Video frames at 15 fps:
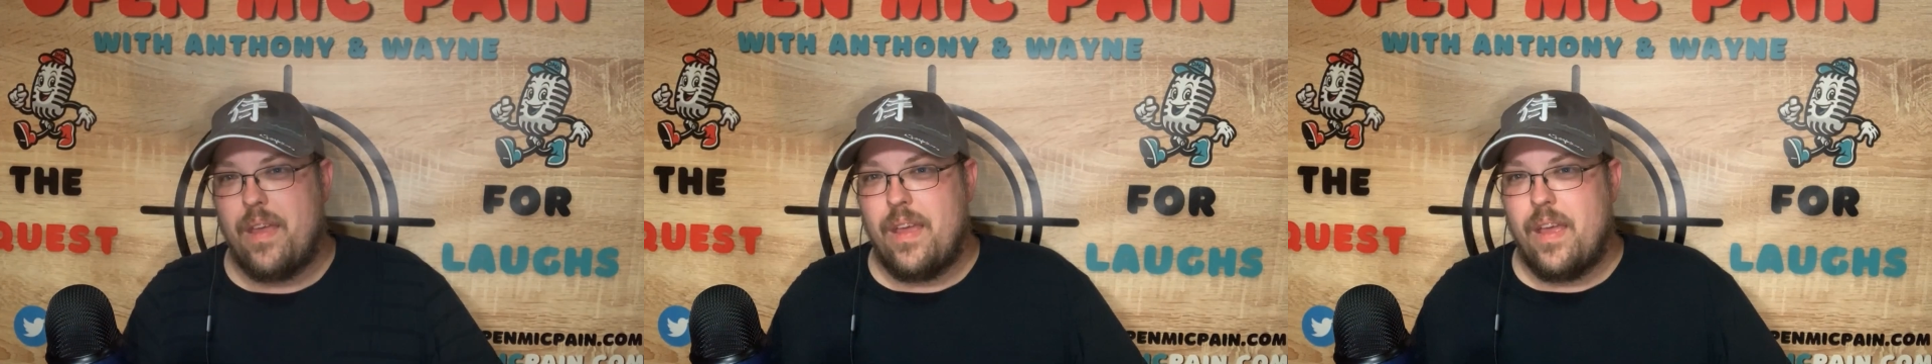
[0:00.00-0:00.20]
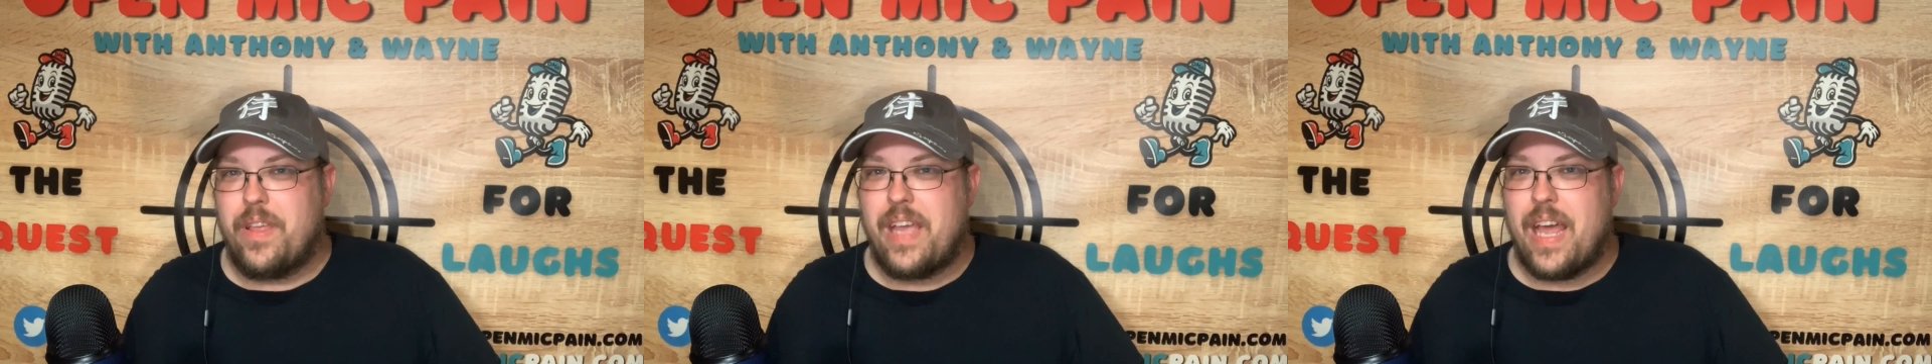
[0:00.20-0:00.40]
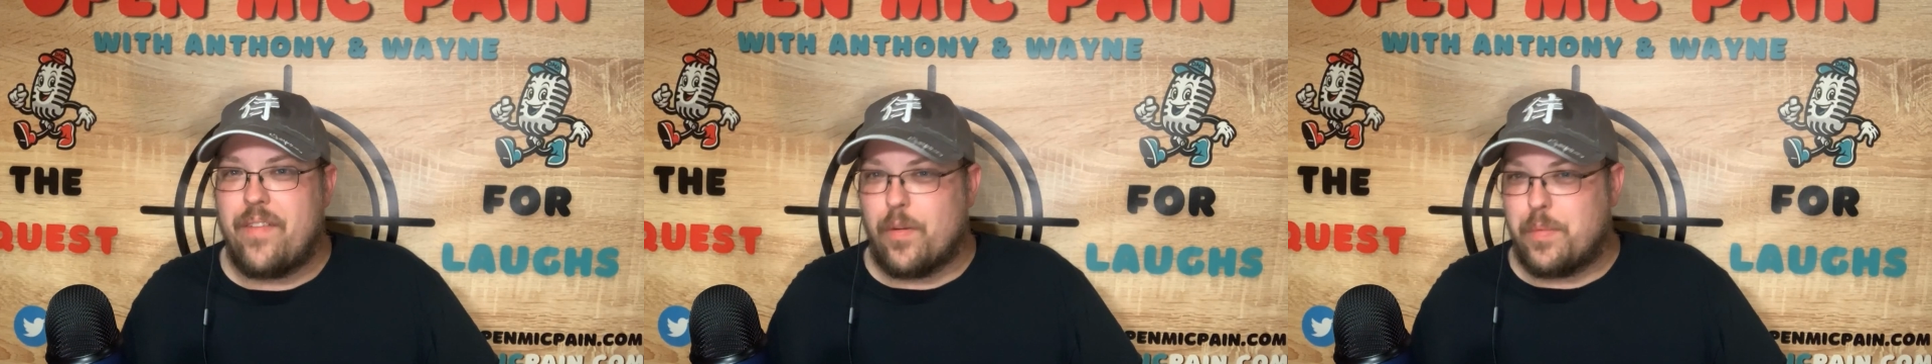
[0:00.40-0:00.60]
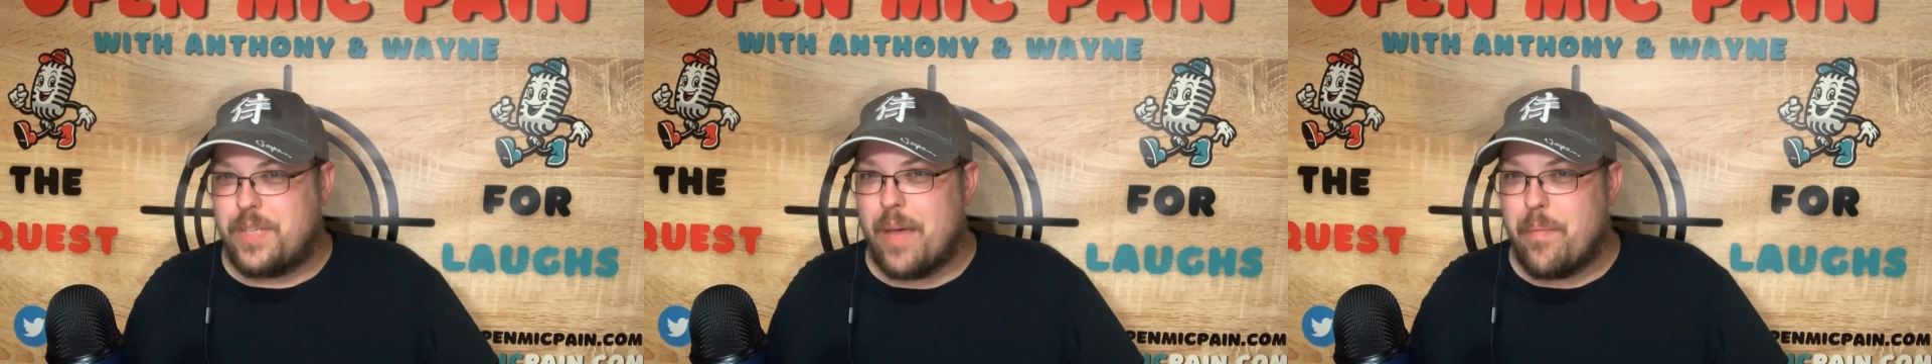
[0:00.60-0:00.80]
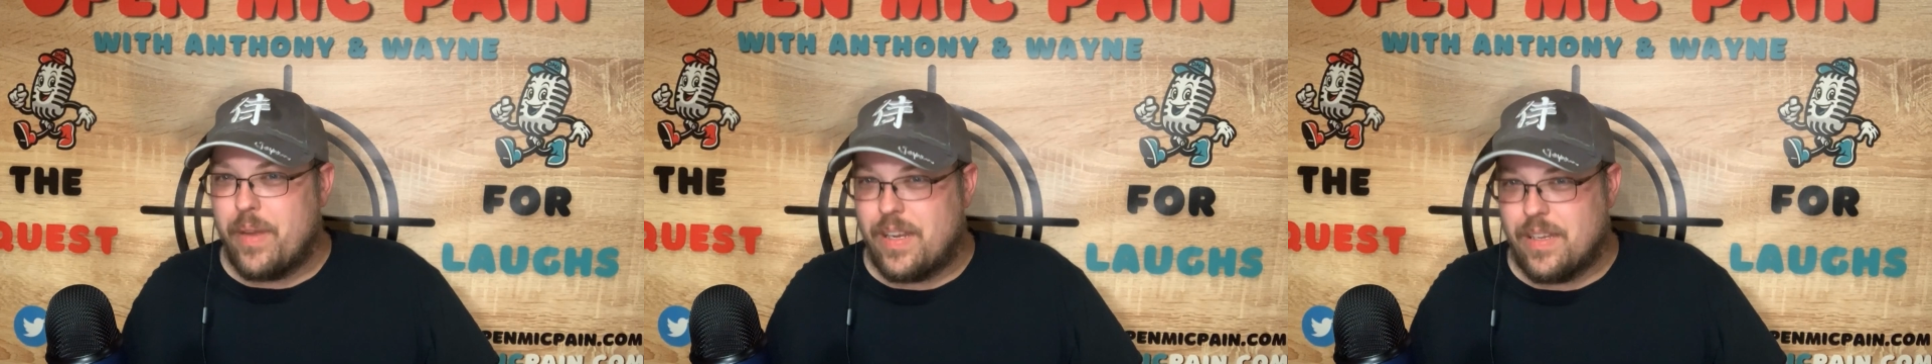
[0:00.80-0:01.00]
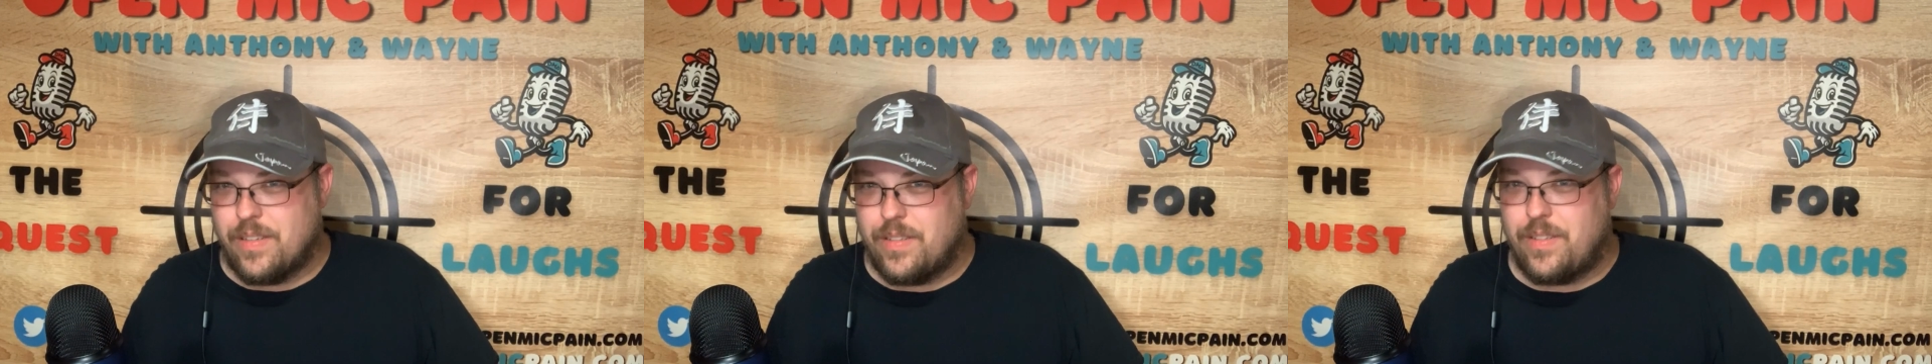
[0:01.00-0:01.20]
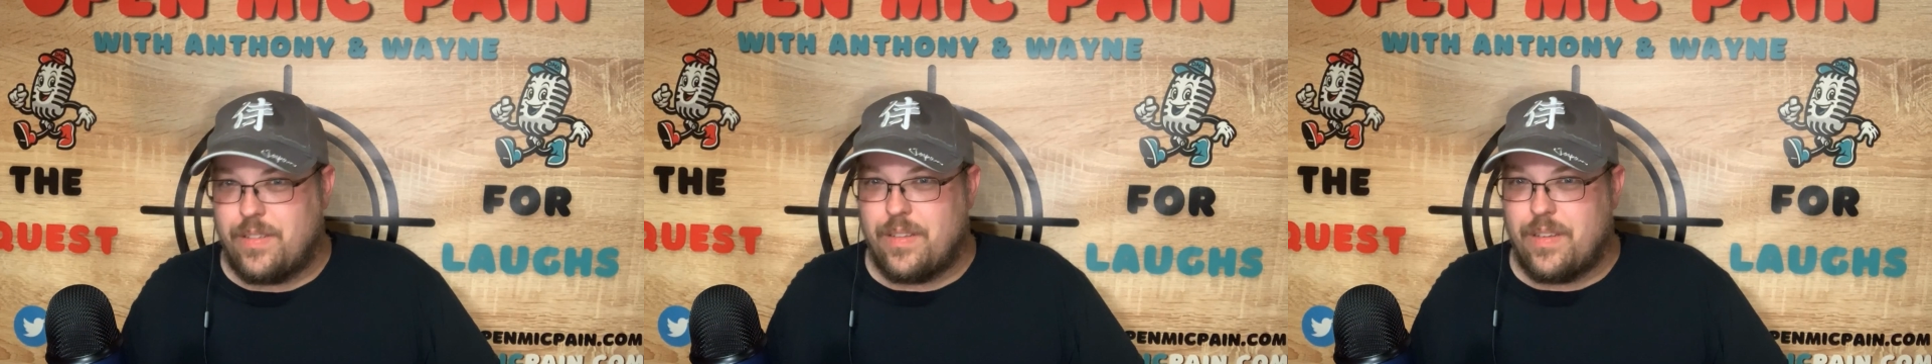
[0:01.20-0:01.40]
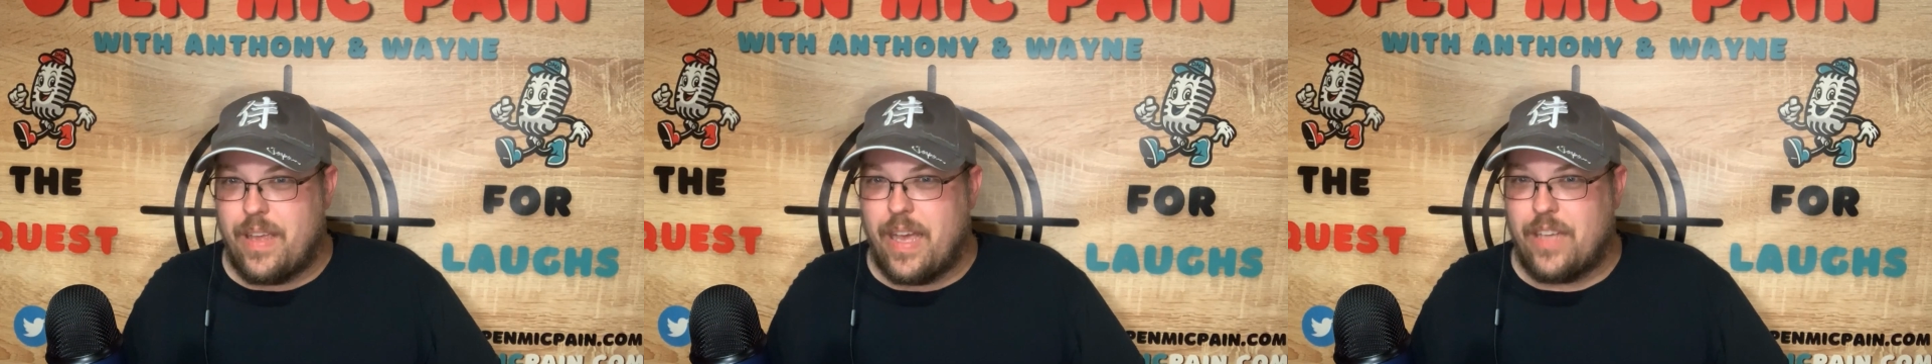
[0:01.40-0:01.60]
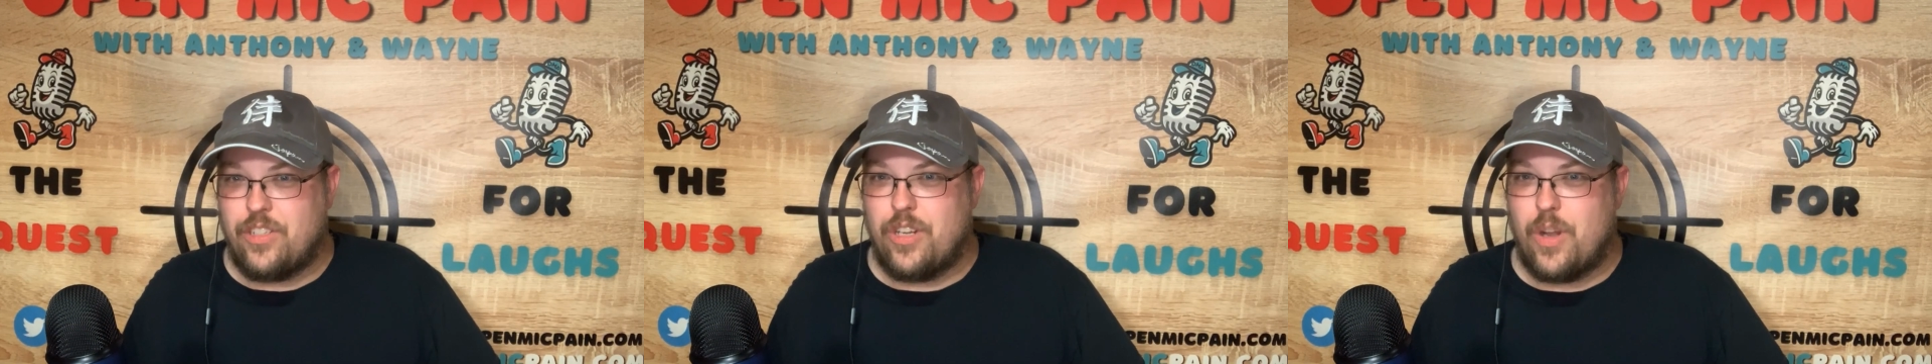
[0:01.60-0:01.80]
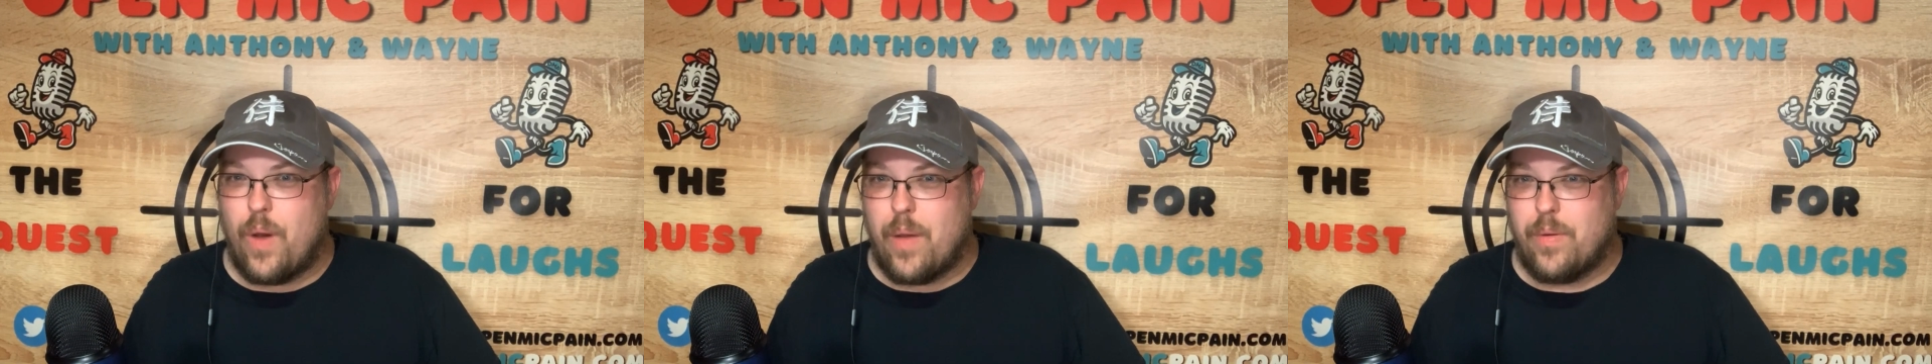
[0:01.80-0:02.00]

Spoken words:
Really kind of upset because, as you know,